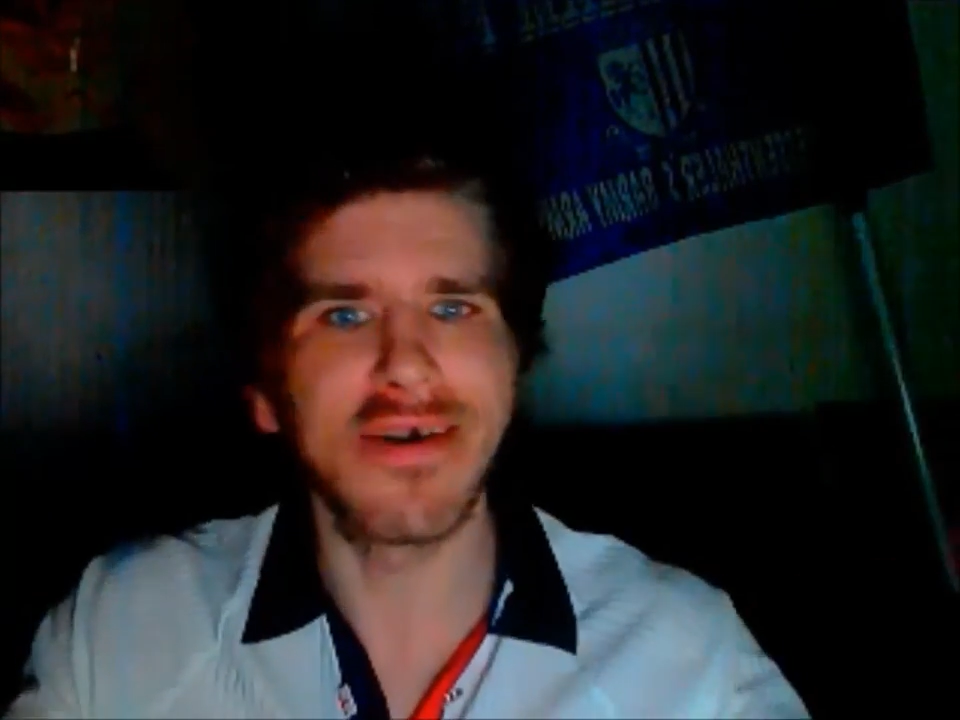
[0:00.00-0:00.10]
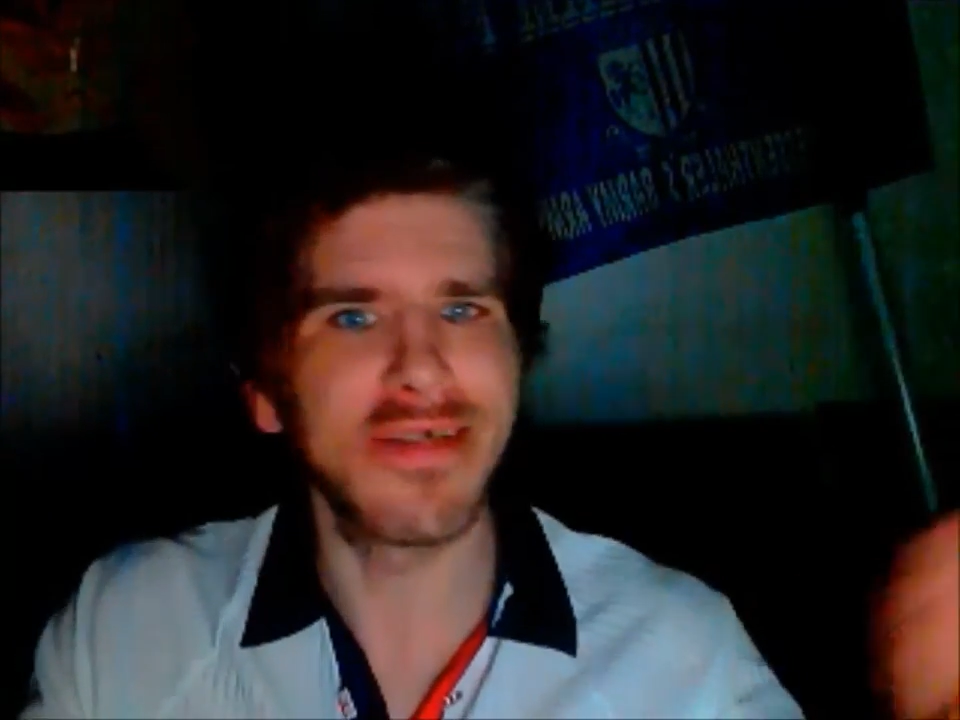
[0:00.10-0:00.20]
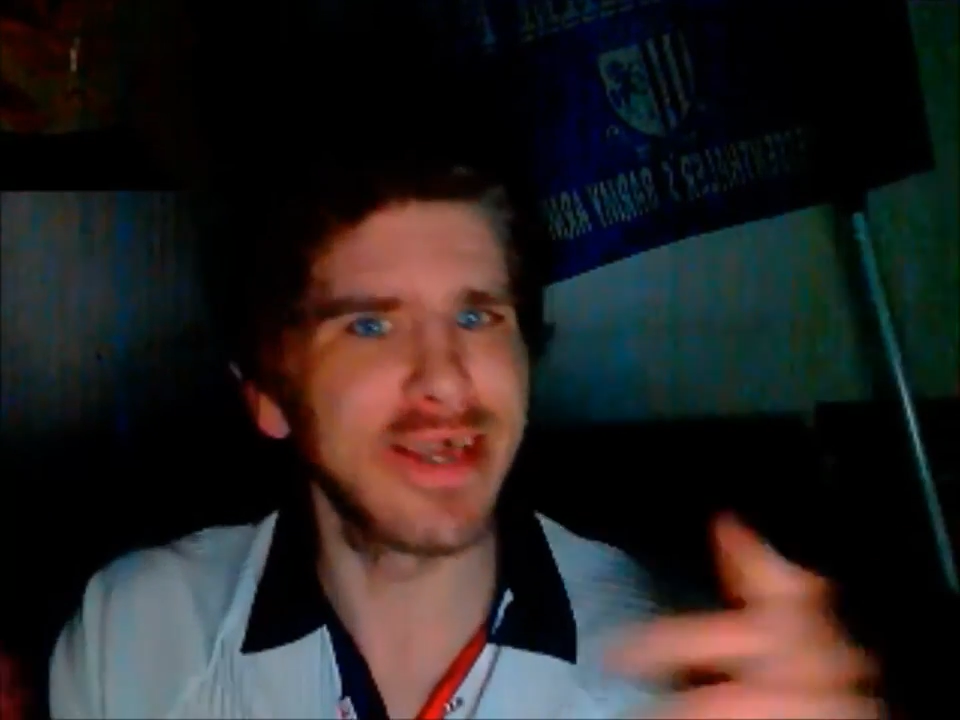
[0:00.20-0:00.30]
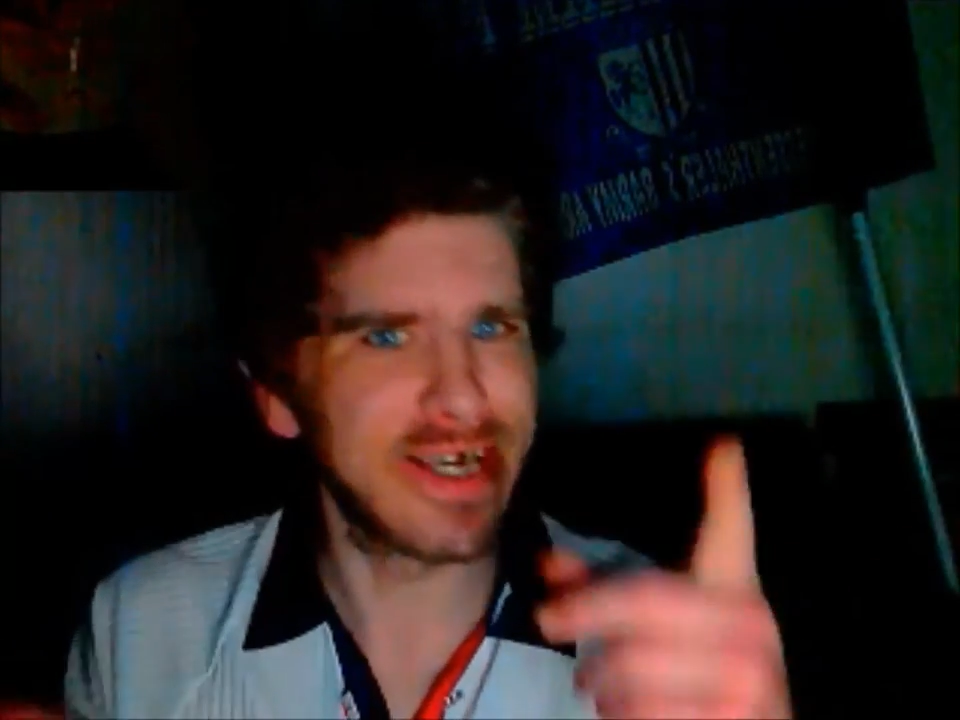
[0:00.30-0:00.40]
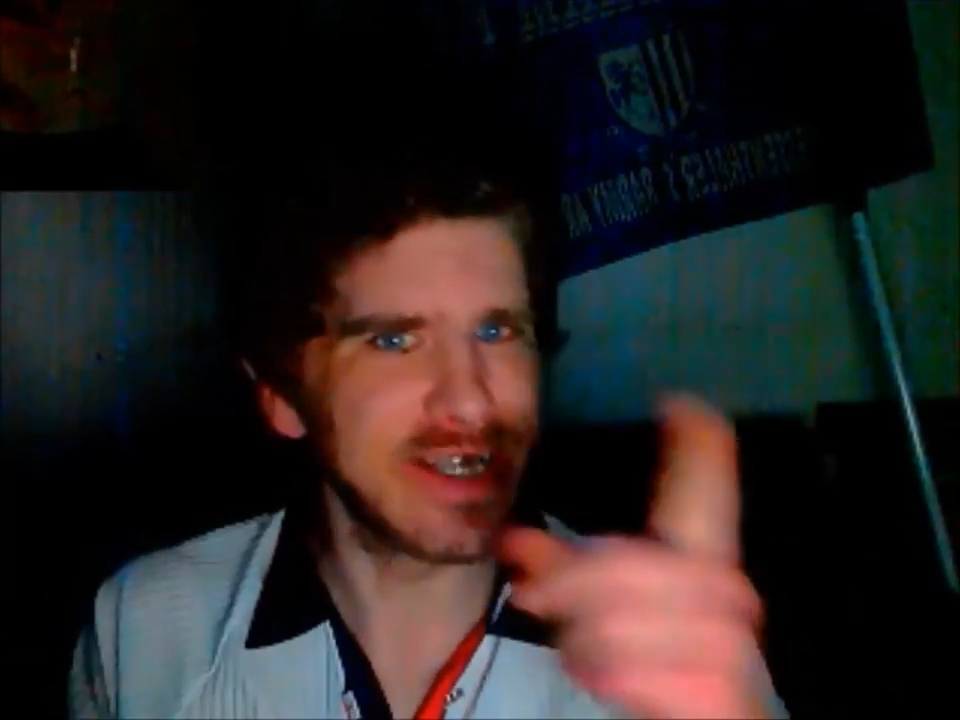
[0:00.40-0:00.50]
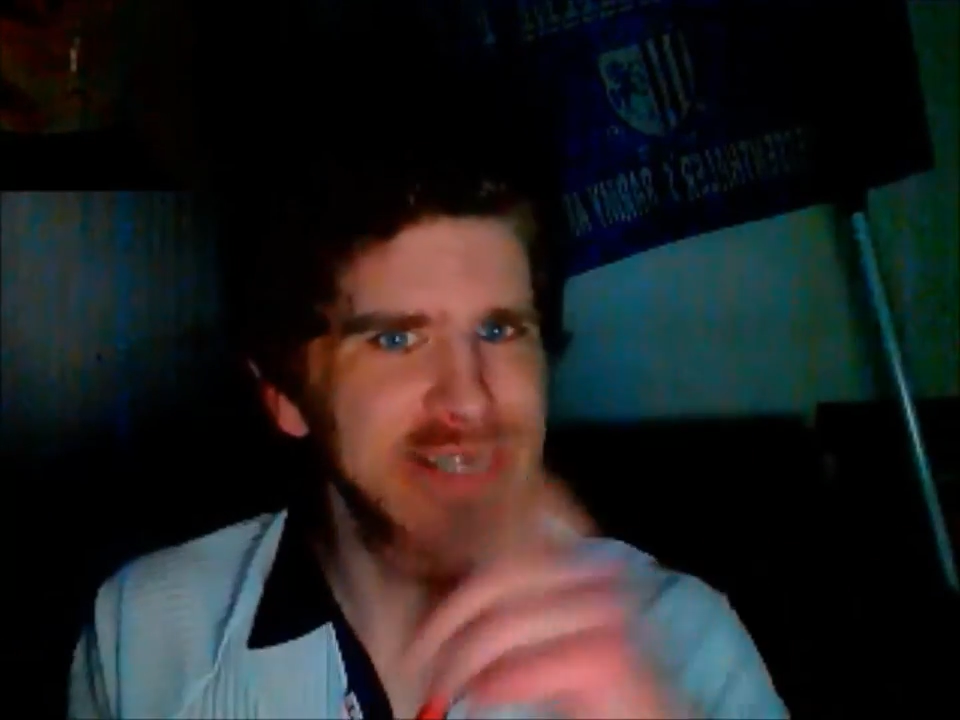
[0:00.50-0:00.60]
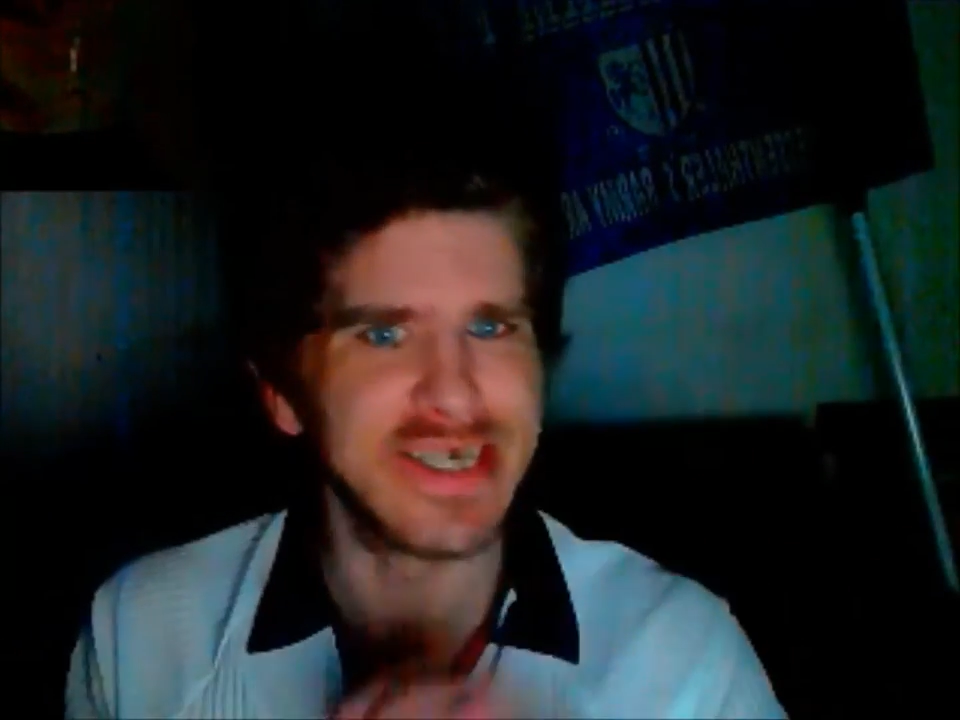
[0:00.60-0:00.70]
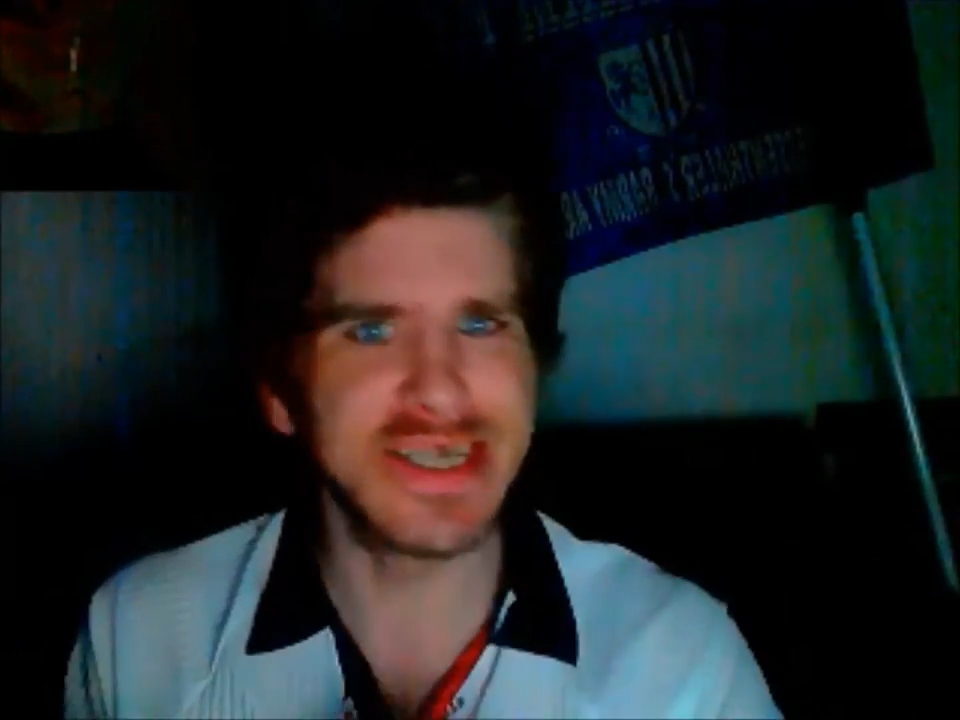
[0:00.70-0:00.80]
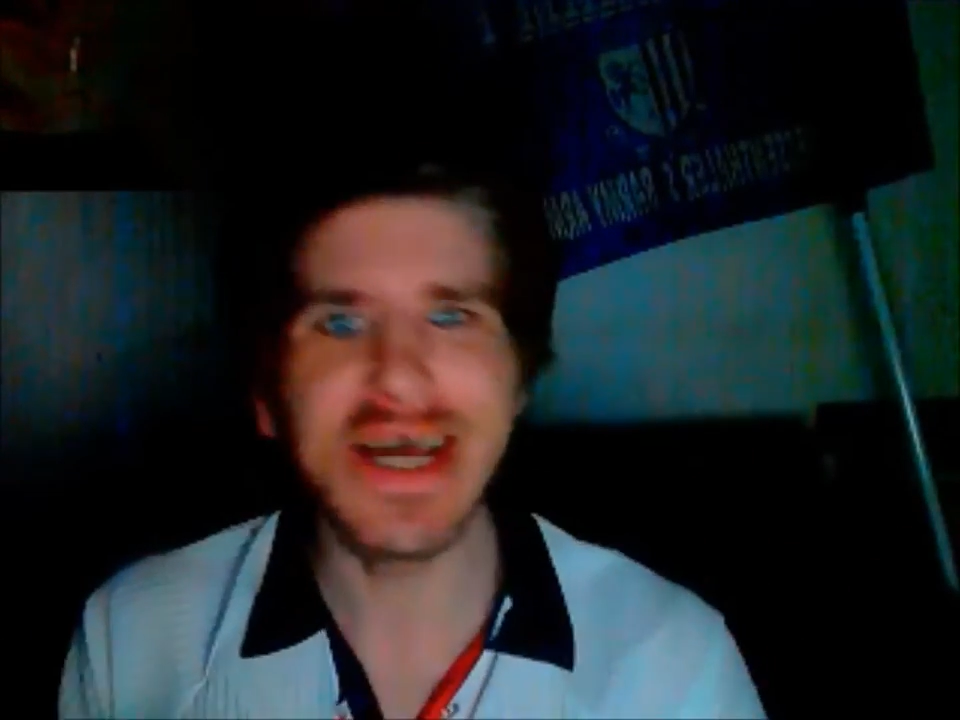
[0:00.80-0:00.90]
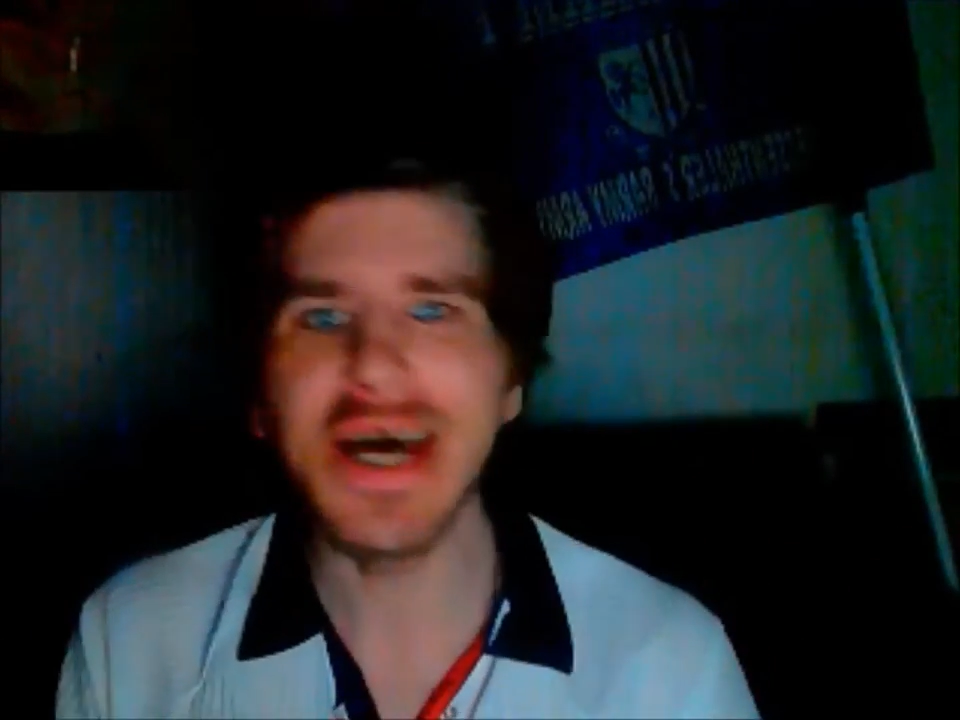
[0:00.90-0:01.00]
I think is
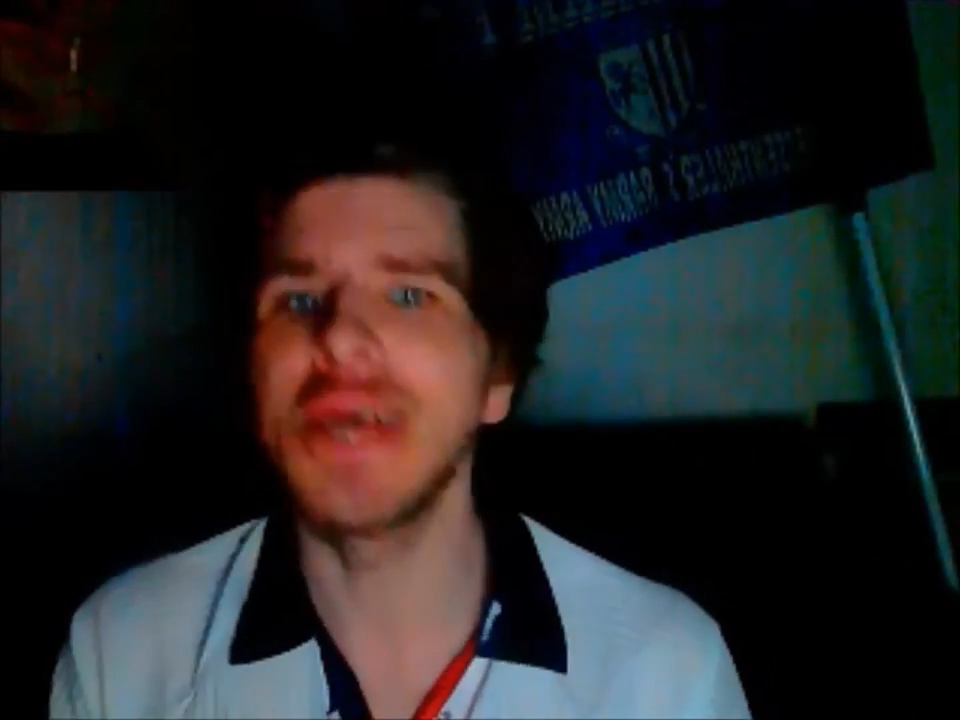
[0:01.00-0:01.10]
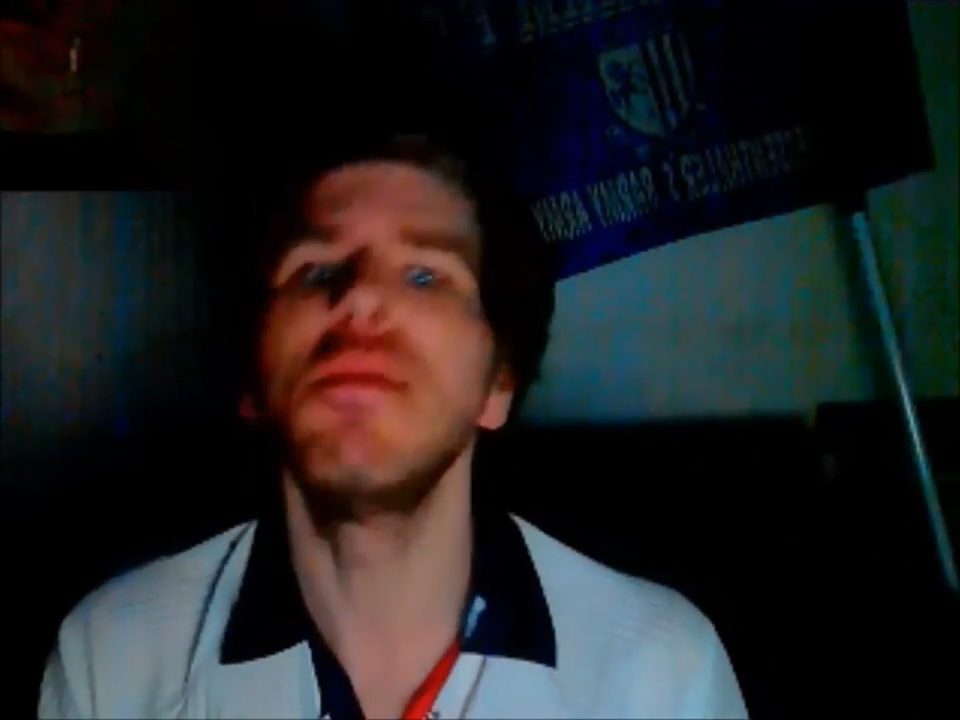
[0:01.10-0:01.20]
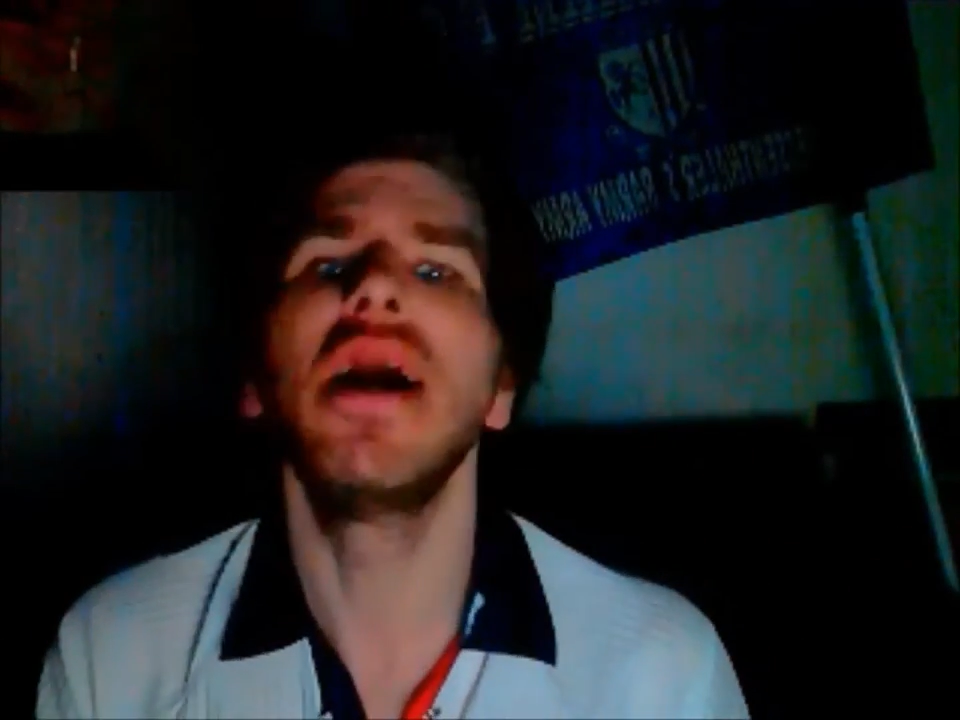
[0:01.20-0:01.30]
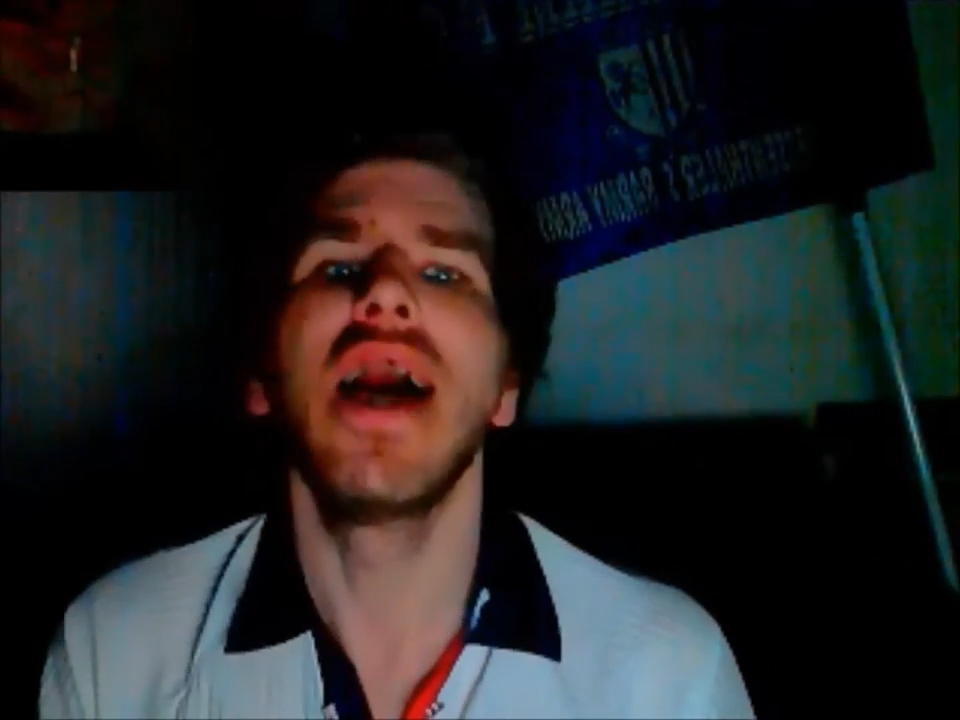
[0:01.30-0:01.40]
his name.